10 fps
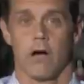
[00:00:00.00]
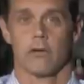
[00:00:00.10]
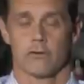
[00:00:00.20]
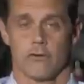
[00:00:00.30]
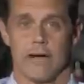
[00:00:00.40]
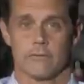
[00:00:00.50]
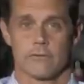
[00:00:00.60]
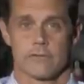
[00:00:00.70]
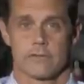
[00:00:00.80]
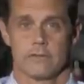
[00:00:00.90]
hauler
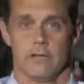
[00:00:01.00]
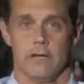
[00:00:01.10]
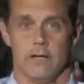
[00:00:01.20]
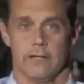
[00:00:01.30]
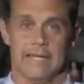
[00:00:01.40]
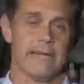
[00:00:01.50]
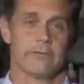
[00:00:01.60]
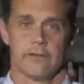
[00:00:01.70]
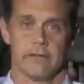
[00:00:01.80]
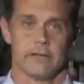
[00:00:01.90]
drivers uh, get
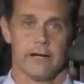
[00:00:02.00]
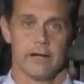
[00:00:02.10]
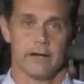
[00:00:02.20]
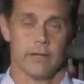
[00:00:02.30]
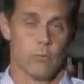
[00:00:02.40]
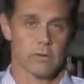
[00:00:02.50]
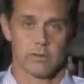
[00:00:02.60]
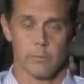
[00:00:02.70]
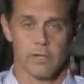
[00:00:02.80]
everything there and work their